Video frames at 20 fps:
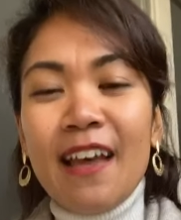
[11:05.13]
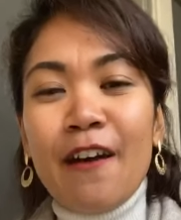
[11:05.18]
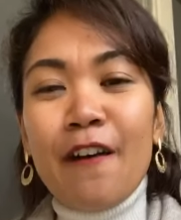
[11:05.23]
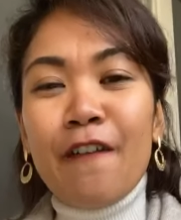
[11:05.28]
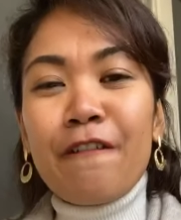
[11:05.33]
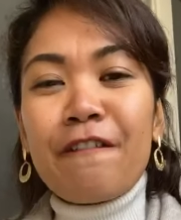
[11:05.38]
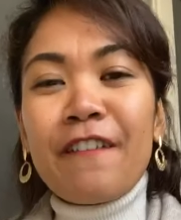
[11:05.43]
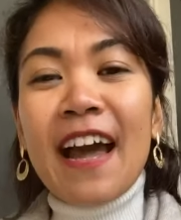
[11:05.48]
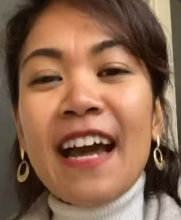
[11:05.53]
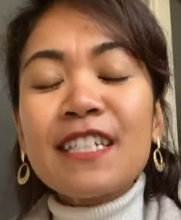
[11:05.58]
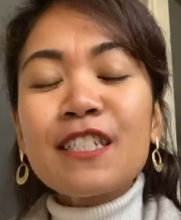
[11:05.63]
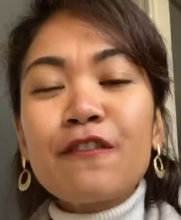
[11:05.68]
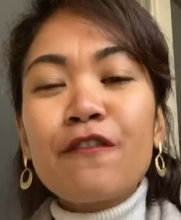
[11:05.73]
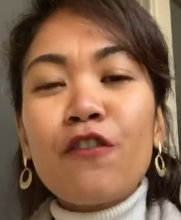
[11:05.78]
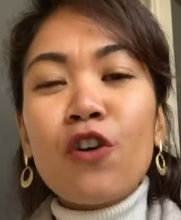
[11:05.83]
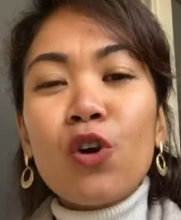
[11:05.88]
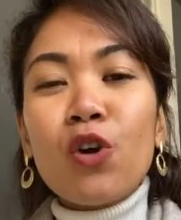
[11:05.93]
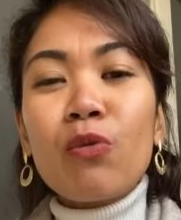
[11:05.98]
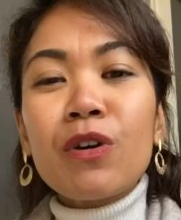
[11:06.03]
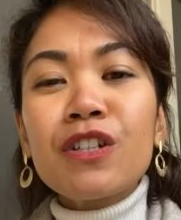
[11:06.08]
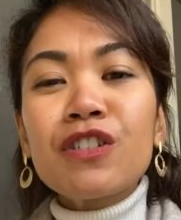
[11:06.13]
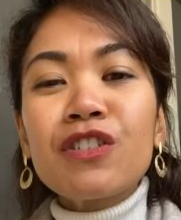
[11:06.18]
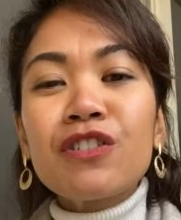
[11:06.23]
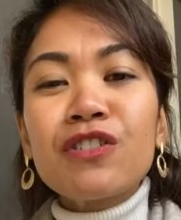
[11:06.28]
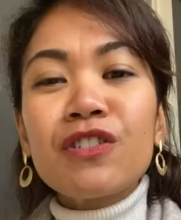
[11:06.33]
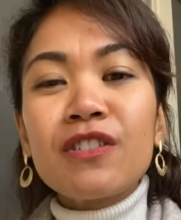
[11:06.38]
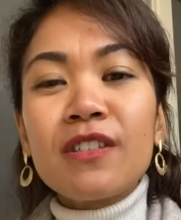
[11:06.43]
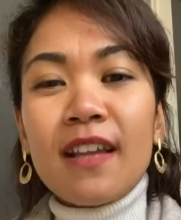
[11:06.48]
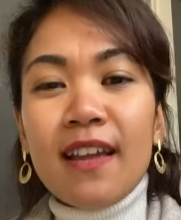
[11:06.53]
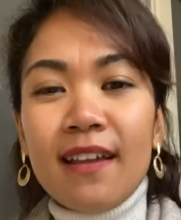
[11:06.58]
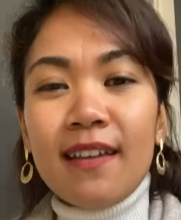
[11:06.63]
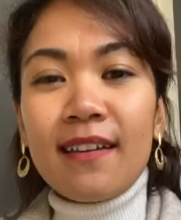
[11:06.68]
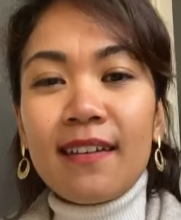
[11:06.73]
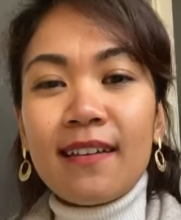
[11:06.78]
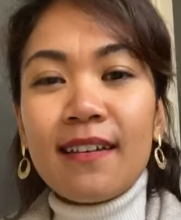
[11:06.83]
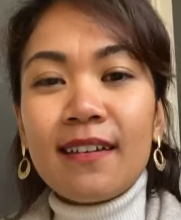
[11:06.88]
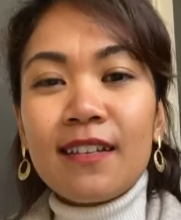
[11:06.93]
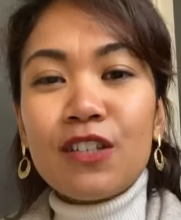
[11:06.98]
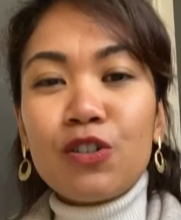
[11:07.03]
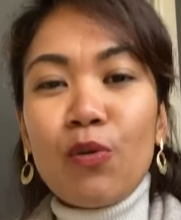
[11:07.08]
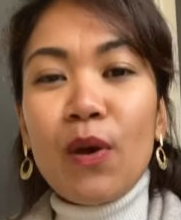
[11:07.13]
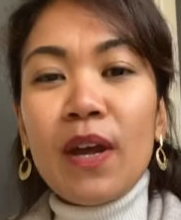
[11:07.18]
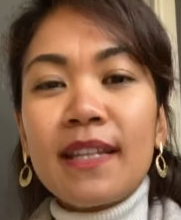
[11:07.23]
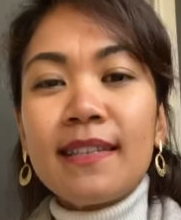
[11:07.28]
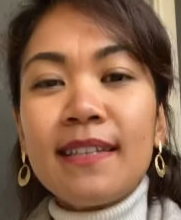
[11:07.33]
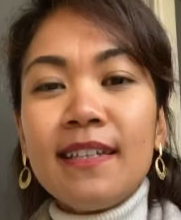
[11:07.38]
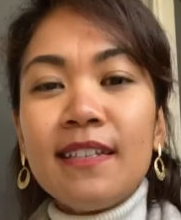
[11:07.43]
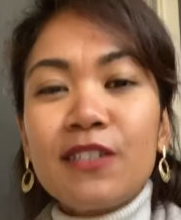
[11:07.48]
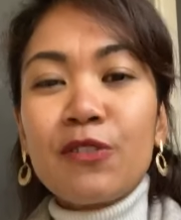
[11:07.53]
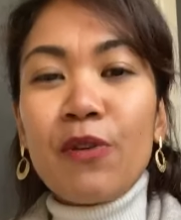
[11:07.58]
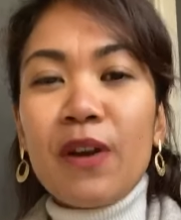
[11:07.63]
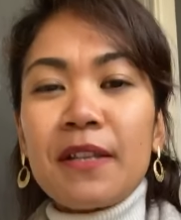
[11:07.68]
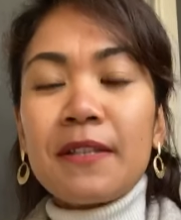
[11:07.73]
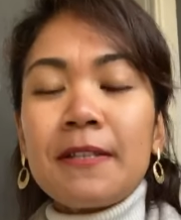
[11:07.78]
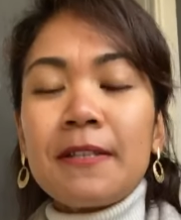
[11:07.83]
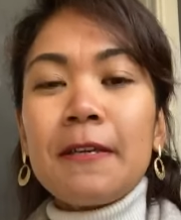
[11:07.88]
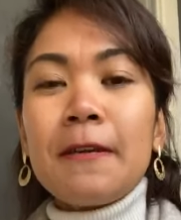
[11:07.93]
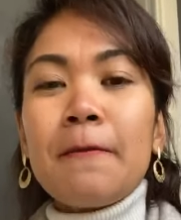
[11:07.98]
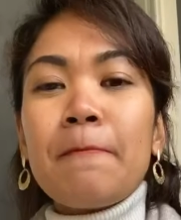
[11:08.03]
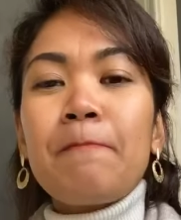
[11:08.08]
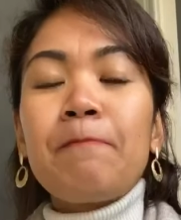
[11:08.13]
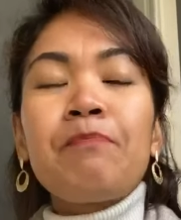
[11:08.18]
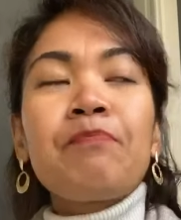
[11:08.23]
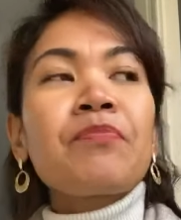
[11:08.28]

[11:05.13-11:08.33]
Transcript: Fast forward to today, 2020